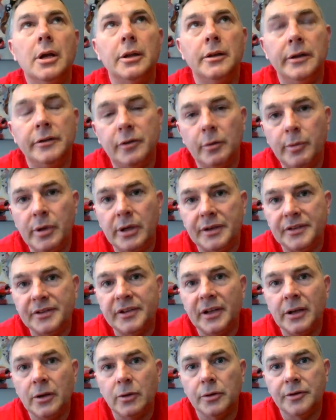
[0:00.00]
this will be a
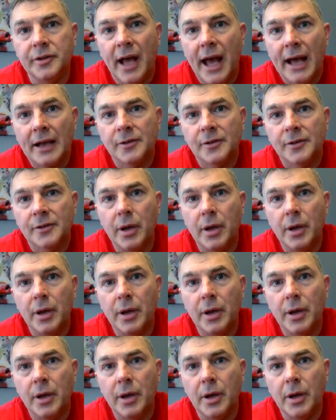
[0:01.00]
single
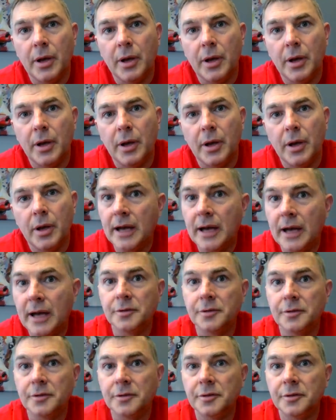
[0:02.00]
taxpayer, 59
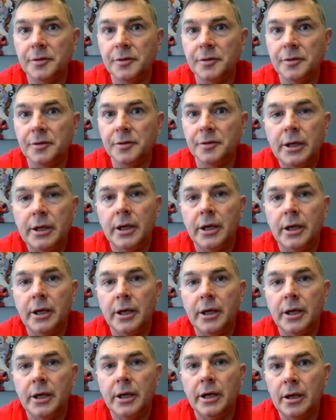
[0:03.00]
years old, and
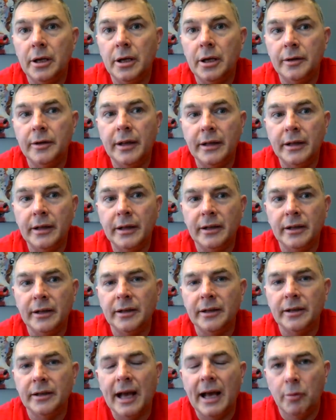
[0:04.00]
uh, and
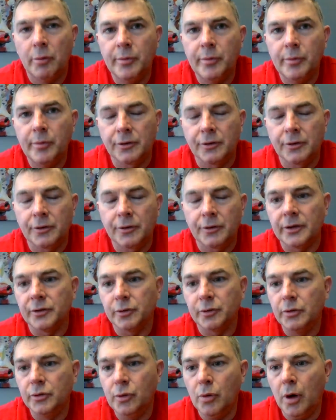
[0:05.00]
that will be interesting.
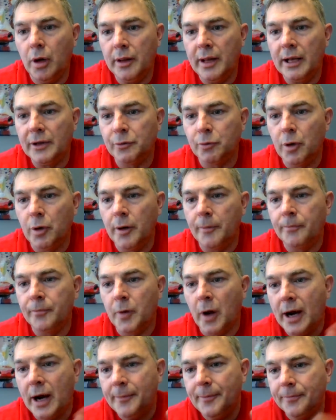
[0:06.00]
So we'll do all that as well.
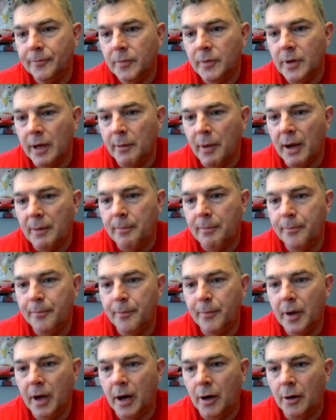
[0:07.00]
All right, am I?
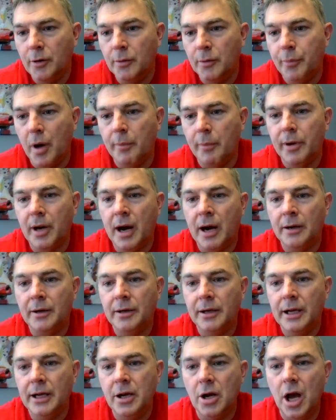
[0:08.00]
Are you pumping iron
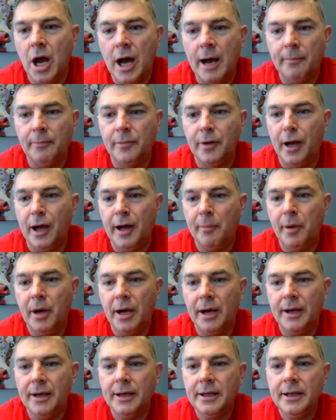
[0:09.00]
today? No, I'm. I'm
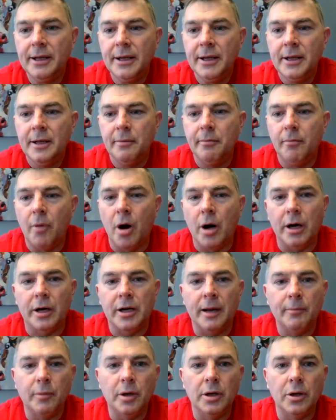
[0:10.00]
uh, Mark,
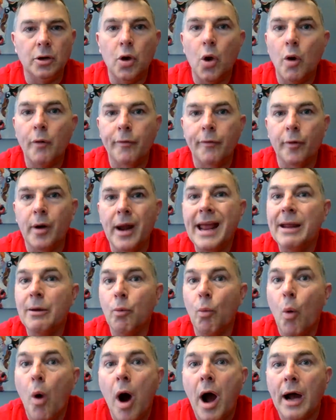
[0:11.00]
I'm going to go for a
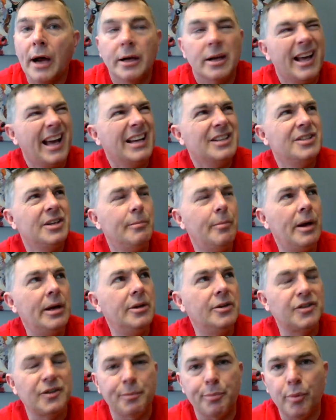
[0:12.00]
walk. Actually, I
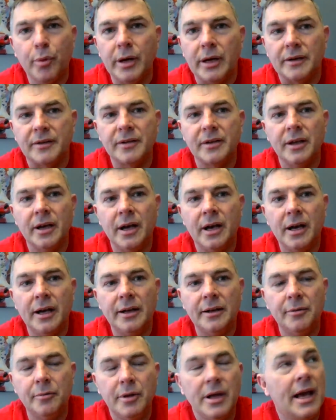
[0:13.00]
might sprint.
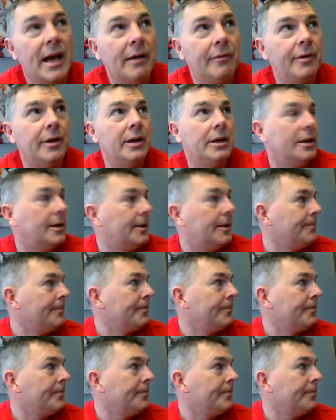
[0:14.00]
Uh, we have a